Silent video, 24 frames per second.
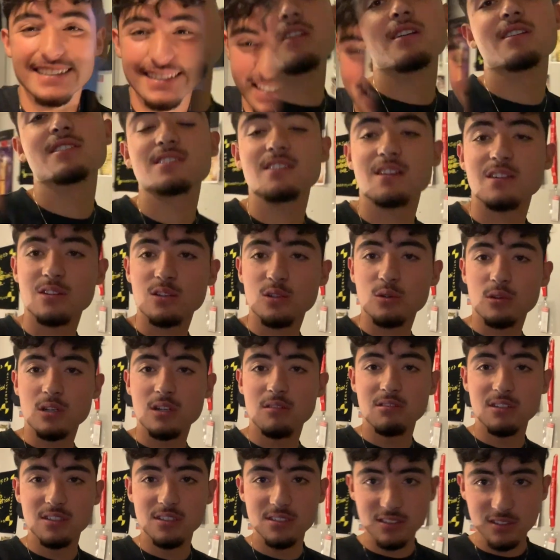All right, so I don't know what I
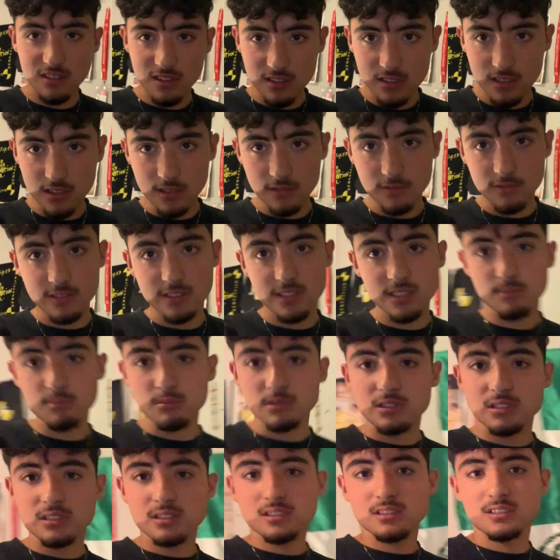want to start off with,
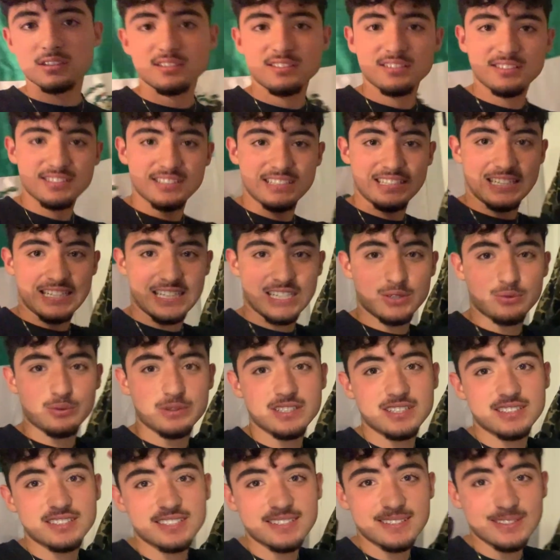but here we
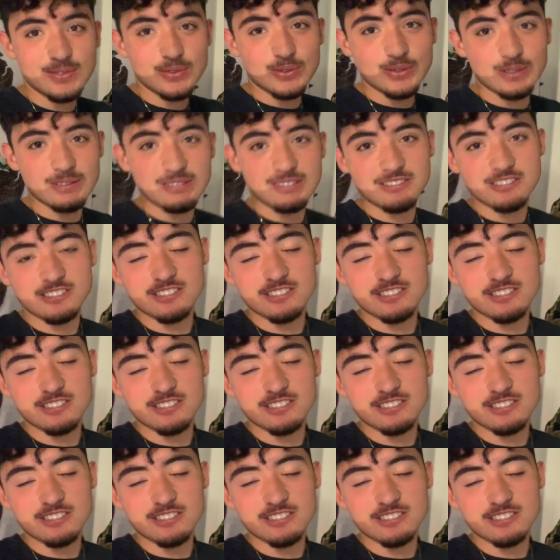got the door, of